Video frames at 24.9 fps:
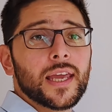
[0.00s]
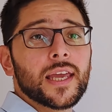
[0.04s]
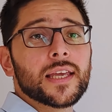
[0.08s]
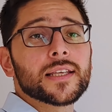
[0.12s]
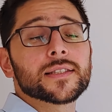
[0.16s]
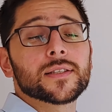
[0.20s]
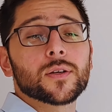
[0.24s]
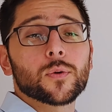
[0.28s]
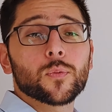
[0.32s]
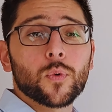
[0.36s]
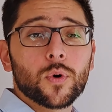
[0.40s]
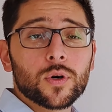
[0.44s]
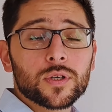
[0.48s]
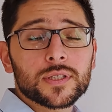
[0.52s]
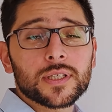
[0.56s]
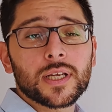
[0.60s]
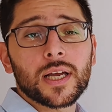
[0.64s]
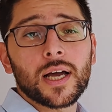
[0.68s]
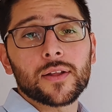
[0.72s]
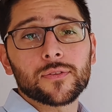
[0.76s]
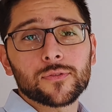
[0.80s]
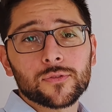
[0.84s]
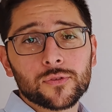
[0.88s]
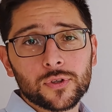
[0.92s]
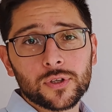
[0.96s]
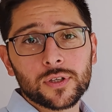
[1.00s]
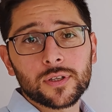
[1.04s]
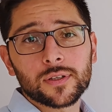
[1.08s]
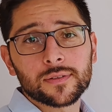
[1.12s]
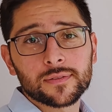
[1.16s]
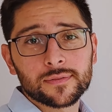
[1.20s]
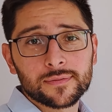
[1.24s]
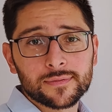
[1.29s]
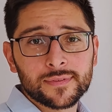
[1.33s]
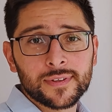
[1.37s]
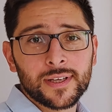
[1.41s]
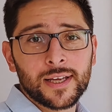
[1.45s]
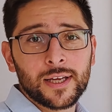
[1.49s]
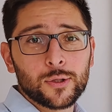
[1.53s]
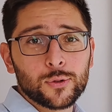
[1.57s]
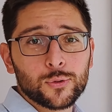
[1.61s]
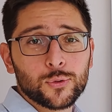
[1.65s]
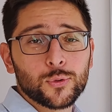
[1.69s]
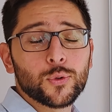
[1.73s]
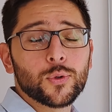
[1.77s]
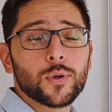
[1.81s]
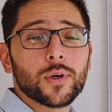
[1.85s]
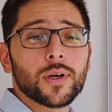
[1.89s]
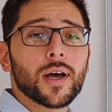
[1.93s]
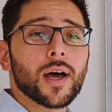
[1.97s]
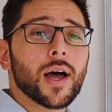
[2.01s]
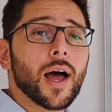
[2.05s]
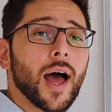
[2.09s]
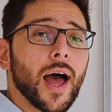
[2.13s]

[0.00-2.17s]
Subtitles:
is the worst country to